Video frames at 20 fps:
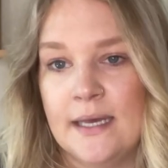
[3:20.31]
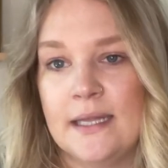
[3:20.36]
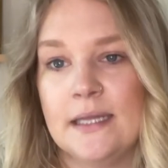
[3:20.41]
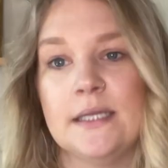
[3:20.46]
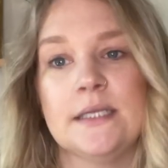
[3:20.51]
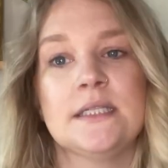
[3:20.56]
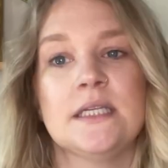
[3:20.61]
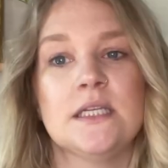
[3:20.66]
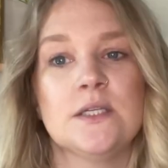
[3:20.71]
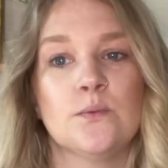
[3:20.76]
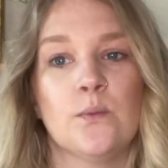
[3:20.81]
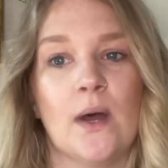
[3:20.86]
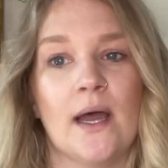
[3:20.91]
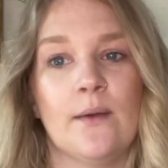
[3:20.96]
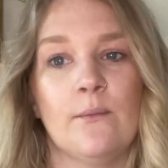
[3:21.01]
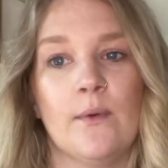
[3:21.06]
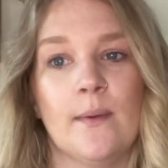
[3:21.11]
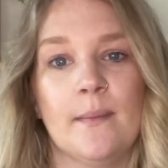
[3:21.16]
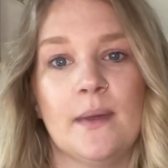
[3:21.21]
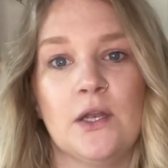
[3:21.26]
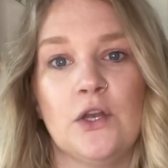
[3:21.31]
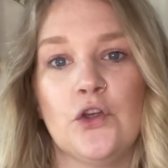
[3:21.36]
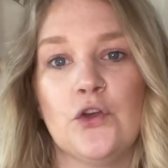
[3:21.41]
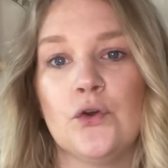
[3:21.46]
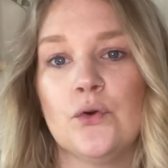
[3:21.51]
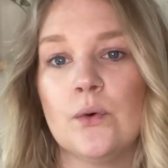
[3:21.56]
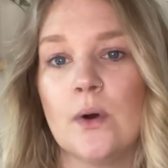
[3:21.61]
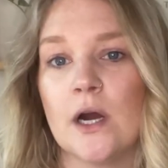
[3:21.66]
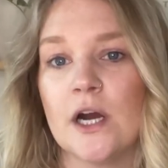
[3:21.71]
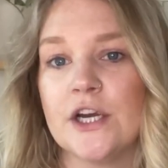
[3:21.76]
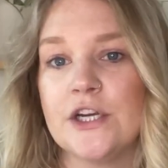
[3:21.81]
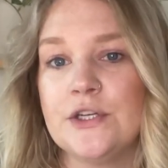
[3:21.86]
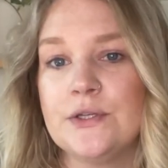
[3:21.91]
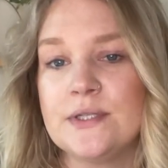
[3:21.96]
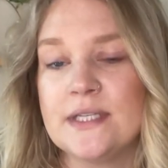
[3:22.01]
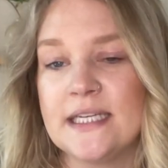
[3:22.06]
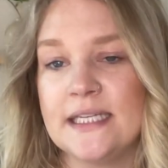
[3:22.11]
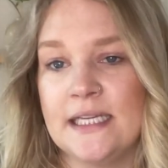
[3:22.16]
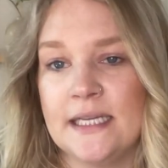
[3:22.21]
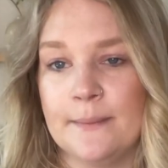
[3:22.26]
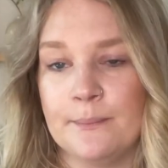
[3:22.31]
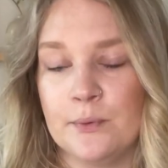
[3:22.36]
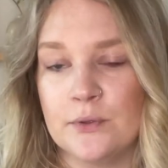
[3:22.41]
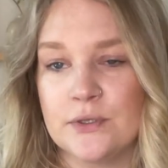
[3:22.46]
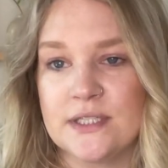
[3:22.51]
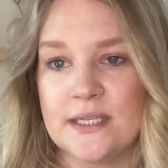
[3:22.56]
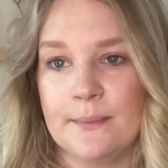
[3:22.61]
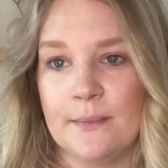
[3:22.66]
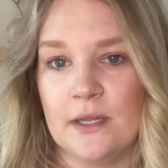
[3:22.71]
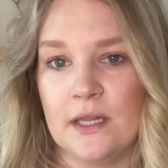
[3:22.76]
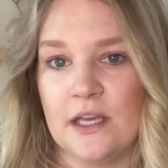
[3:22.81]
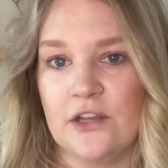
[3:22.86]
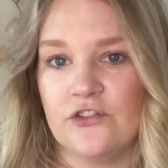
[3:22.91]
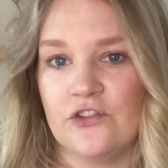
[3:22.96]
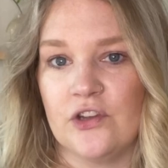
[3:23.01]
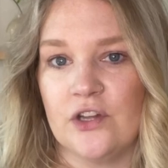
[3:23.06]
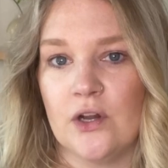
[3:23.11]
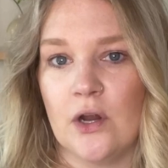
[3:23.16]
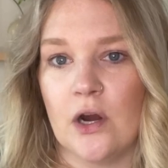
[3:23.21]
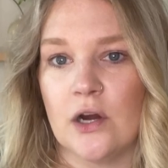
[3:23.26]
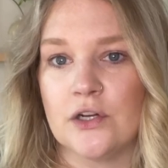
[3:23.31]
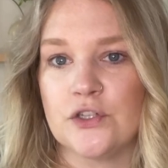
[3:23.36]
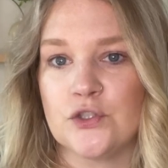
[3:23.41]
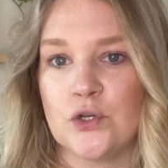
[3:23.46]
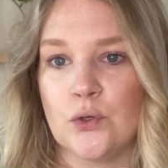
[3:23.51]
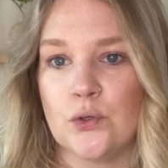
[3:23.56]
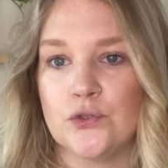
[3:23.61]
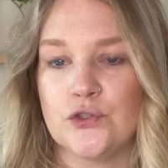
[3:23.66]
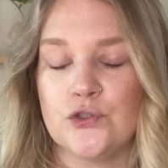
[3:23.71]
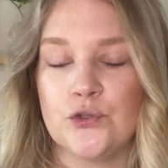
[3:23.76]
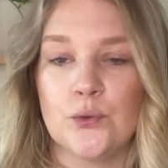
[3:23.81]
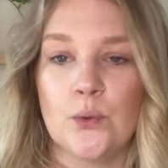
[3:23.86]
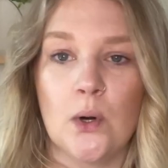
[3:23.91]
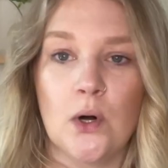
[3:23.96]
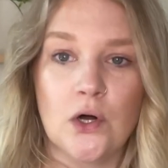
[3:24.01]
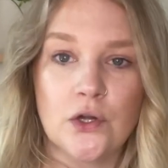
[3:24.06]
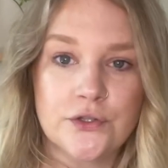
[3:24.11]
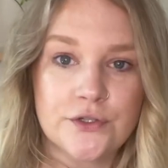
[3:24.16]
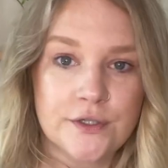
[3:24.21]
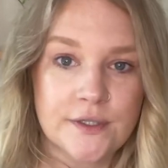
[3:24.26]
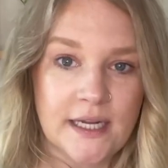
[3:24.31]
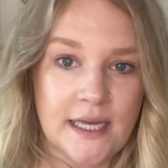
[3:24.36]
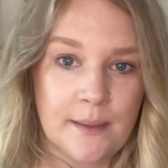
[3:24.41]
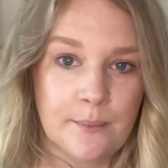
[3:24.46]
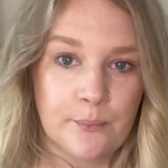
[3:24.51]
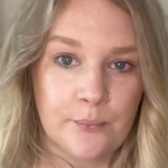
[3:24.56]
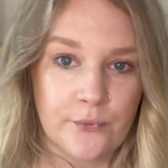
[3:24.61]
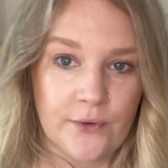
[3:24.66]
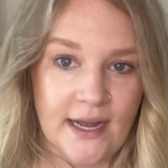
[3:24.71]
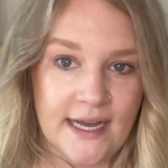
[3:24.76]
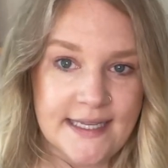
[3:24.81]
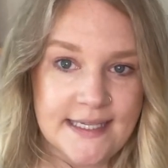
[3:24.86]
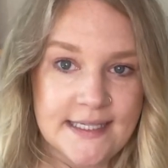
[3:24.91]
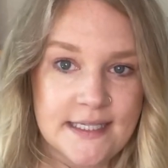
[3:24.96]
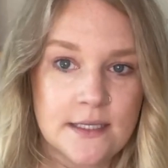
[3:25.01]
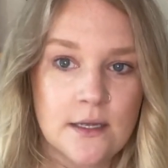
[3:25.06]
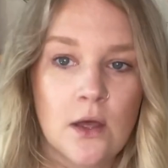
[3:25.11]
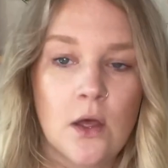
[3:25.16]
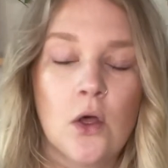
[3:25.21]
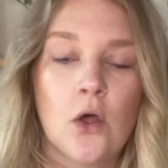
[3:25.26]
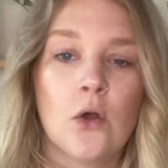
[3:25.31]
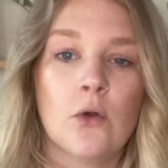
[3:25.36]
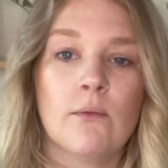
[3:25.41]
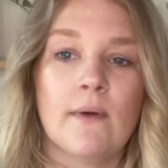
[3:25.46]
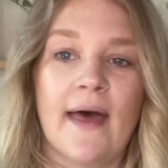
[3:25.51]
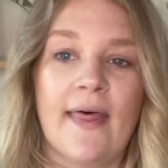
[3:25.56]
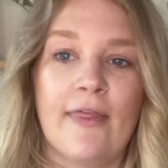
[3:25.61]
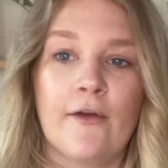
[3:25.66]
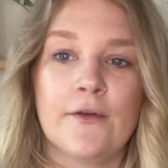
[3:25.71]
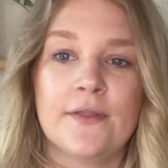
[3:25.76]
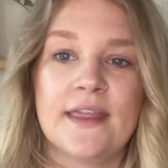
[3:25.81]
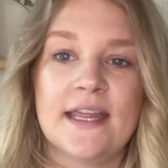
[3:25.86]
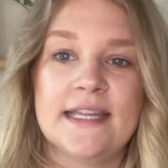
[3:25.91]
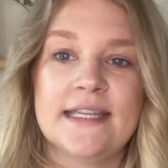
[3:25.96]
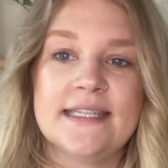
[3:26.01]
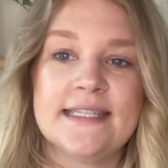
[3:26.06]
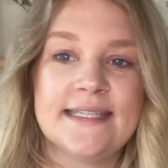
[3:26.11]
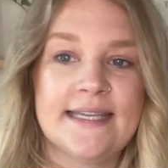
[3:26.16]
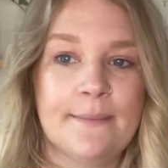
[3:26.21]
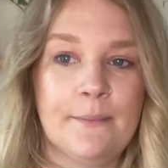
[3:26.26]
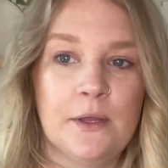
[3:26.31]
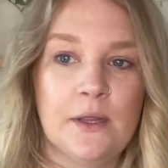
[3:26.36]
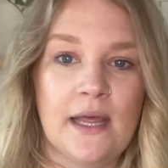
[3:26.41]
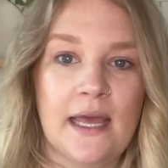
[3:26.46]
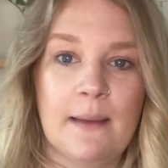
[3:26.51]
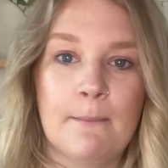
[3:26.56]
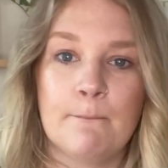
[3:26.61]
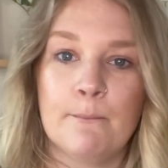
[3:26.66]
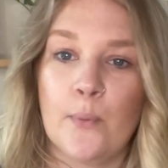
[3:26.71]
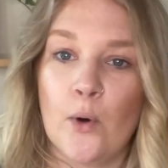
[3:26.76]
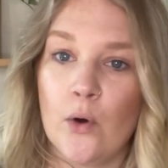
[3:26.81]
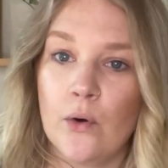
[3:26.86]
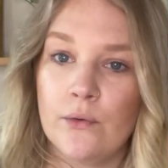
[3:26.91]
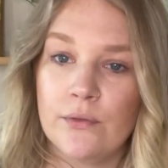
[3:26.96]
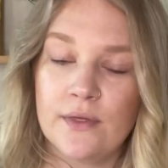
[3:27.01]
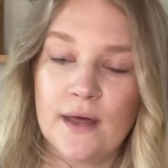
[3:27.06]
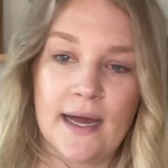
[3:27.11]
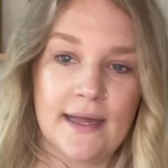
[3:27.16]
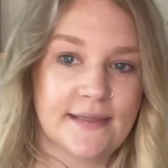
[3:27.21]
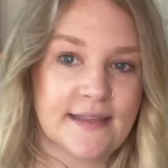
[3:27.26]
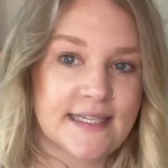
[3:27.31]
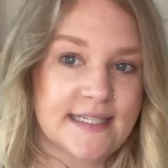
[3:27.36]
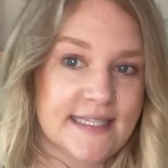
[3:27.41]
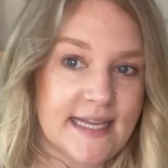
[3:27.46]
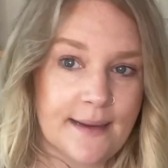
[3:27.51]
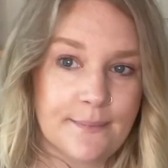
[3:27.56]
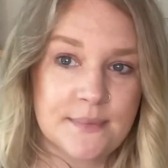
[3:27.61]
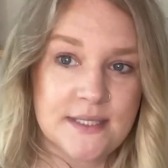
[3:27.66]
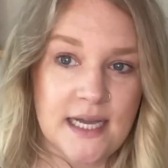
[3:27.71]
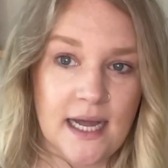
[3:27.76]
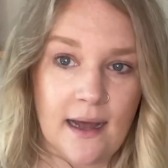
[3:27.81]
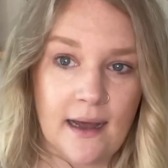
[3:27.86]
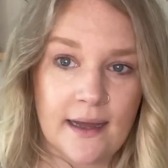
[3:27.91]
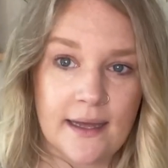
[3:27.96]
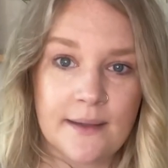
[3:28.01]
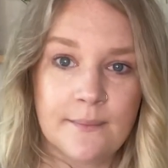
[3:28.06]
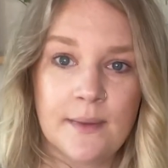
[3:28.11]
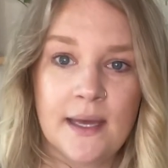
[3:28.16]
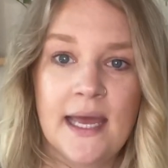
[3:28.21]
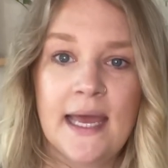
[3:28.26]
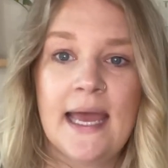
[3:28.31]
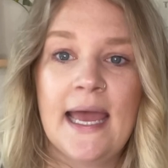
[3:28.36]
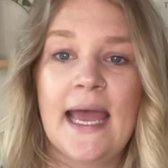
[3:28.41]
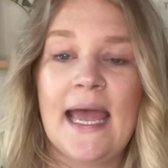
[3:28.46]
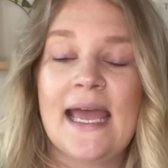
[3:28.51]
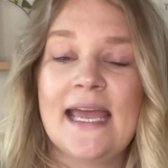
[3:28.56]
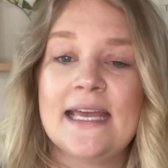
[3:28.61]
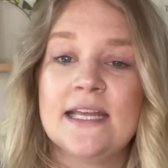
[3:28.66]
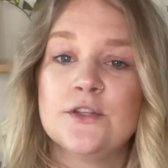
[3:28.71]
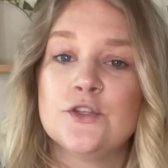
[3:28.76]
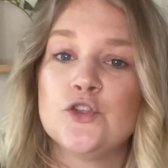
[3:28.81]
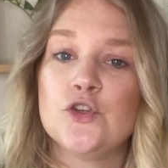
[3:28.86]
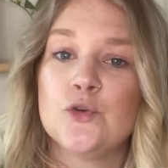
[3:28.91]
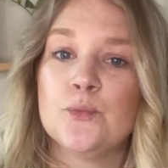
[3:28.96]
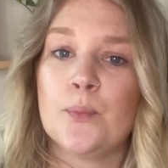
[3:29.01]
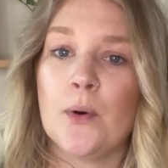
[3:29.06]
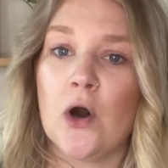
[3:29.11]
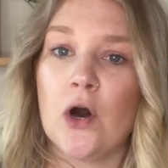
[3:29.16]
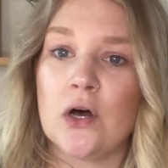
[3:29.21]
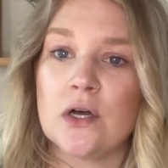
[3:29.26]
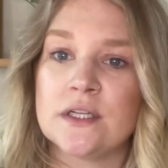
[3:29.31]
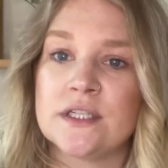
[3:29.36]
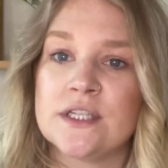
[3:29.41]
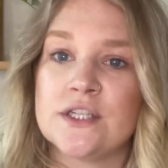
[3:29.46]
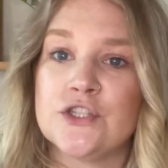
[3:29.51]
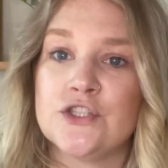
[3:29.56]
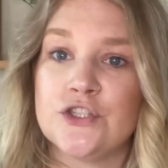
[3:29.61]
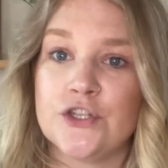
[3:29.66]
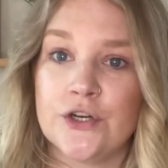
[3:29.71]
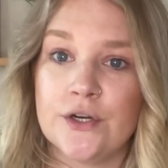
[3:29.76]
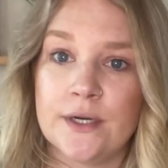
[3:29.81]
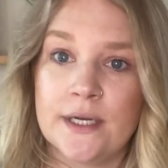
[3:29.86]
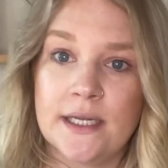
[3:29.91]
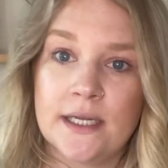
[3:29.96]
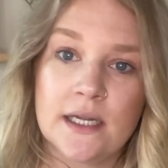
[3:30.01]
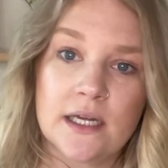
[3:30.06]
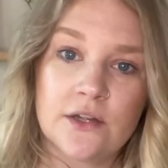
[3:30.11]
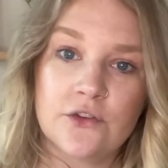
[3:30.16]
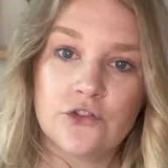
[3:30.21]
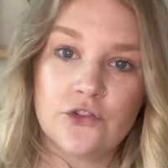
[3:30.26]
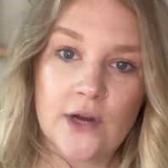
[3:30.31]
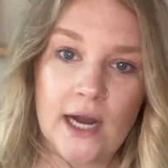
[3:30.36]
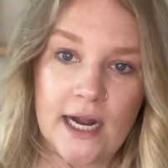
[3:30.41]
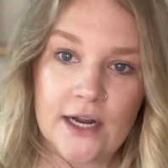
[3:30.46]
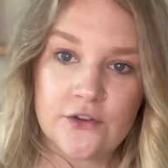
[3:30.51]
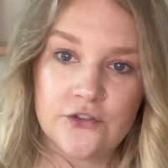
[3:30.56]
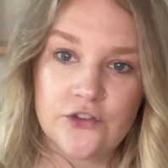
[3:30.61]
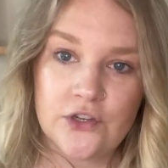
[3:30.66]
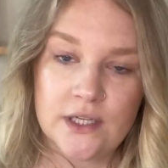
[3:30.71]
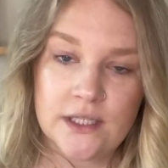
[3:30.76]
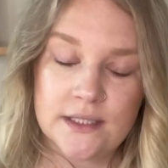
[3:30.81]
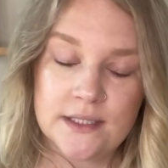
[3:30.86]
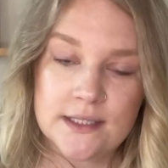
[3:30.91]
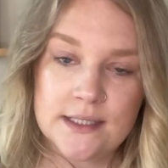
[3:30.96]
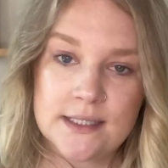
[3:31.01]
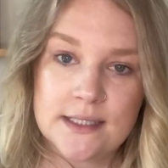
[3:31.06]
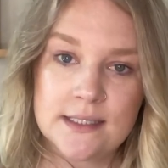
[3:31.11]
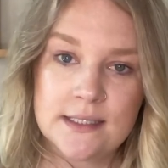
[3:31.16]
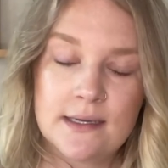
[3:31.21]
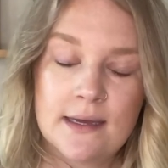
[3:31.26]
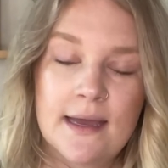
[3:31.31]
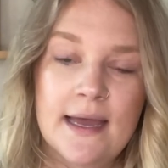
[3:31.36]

This is why women who are using nipple stimulation are told to alternate breaths rather than stimulate both at the same time, and to pause during contractions.